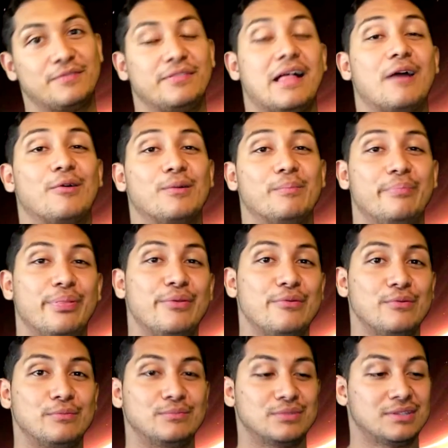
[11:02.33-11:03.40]
flower
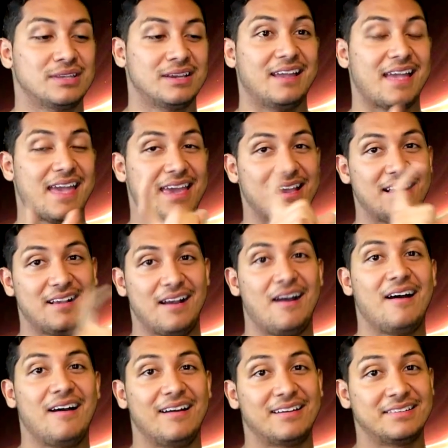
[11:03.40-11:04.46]
blooms, a
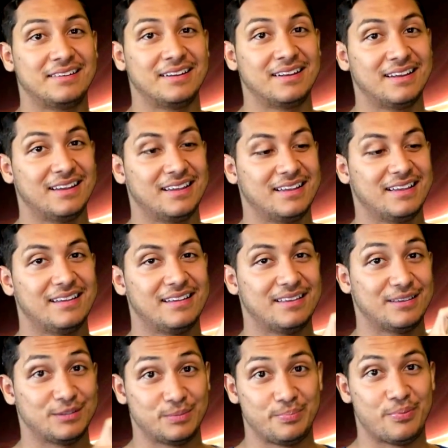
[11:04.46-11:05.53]
god
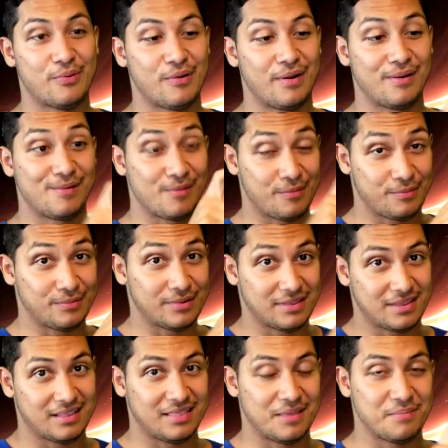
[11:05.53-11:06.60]
is born
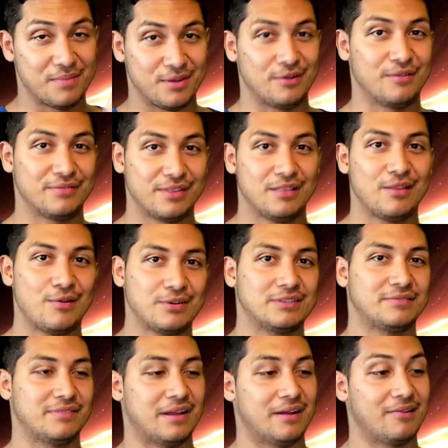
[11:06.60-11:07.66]
within the middle of the
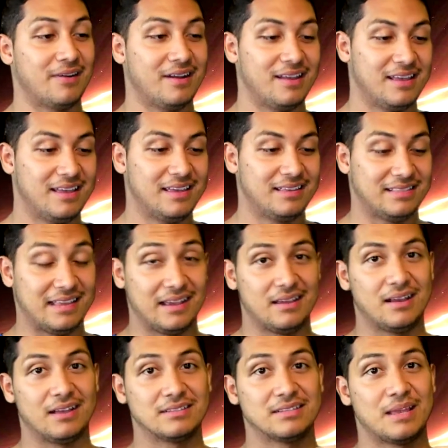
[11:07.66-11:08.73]
lotus flower. That
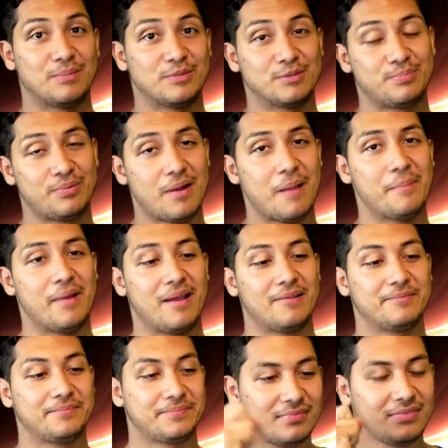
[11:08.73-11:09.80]
god's name is Brahma.
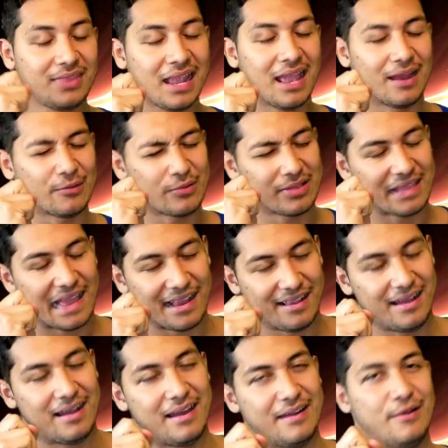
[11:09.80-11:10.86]
And when that
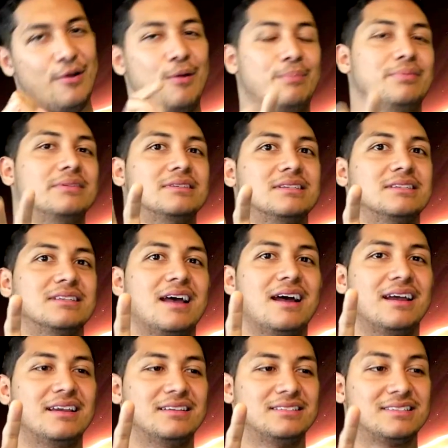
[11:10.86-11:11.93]
god opens his
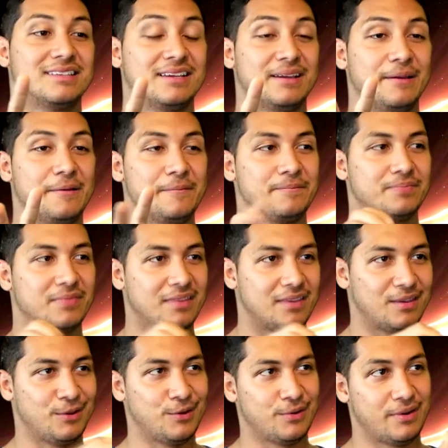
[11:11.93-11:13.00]
eyes,
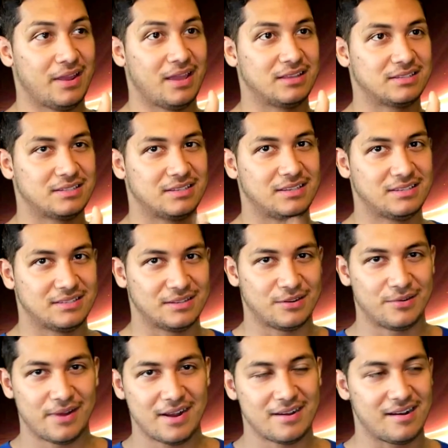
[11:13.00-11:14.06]
he creates, he's the
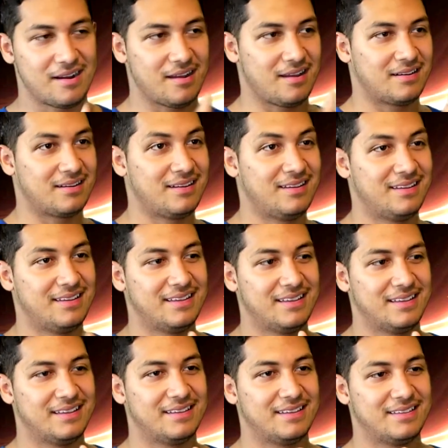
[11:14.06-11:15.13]
creator god.
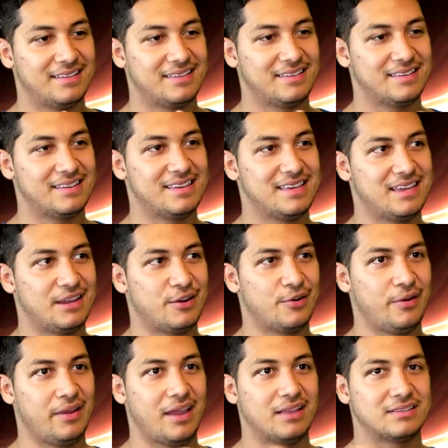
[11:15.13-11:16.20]
He
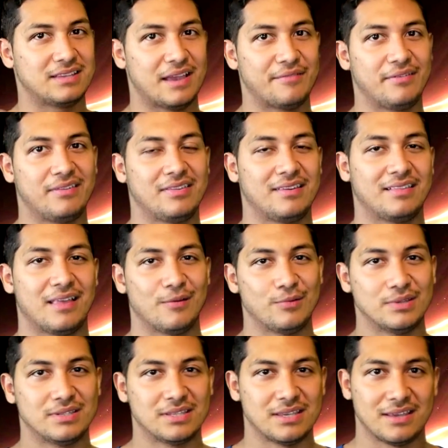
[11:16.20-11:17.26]
creates everything that we
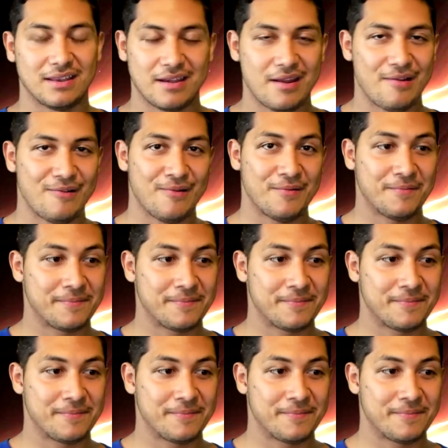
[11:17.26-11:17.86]
see and know.